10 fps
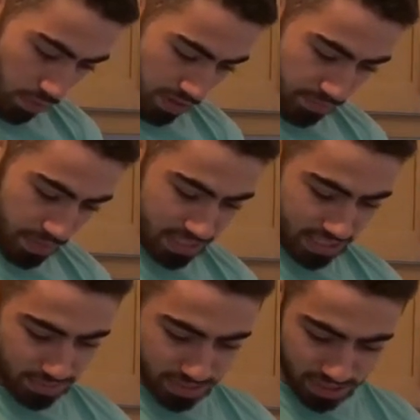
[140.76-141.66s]
won't even be
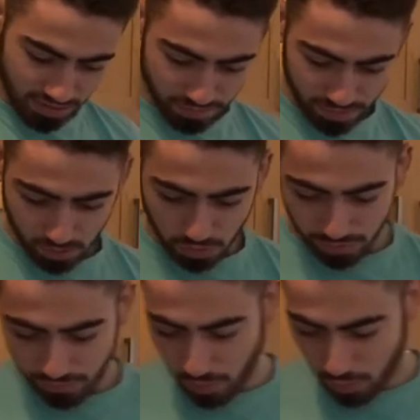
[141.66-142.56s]
6 minutes, because I haven't been
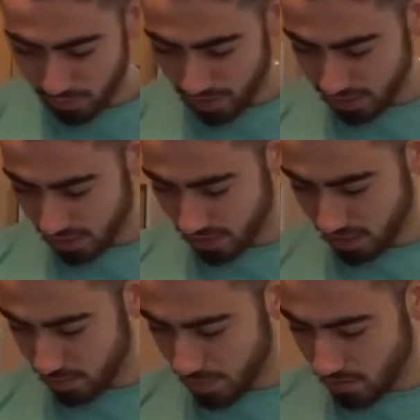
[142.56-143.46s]
talking for all of it, so this is
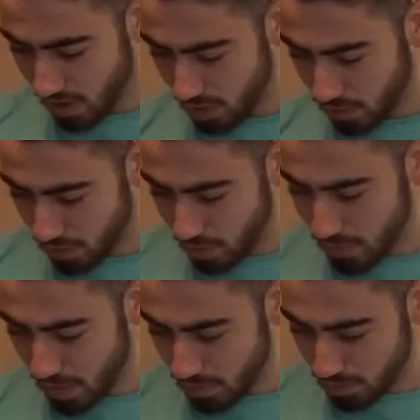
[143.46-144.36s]
going to be a very quick 1
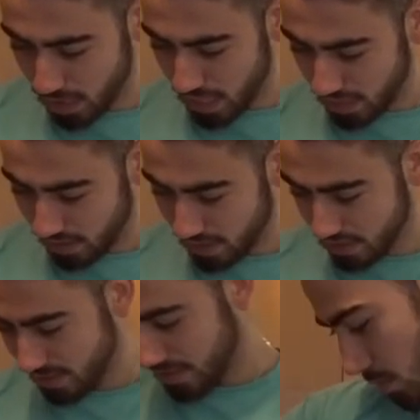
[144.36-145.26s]
minute meal today, guys.
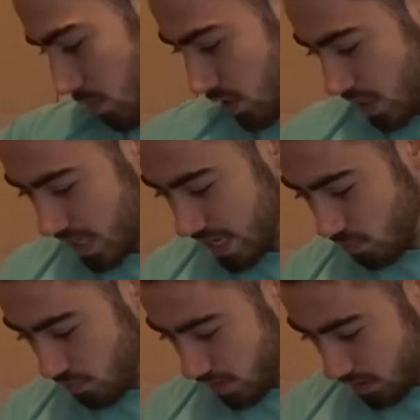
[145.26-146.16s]
I'm not going to say it's
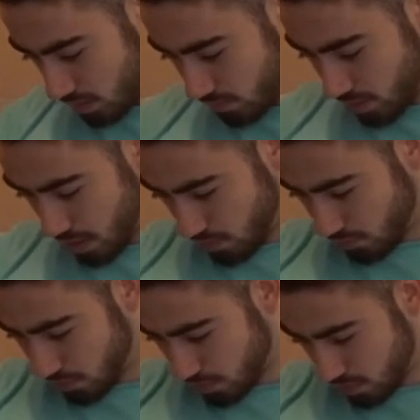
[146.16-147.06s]
healthy, because it's not very
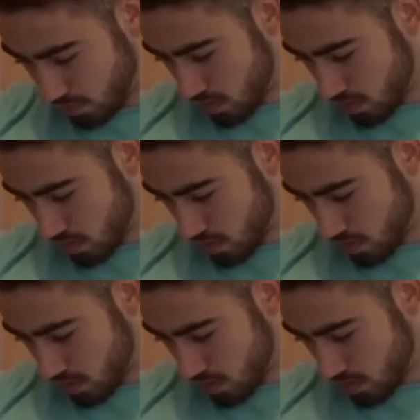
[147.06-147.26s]
healthy, but...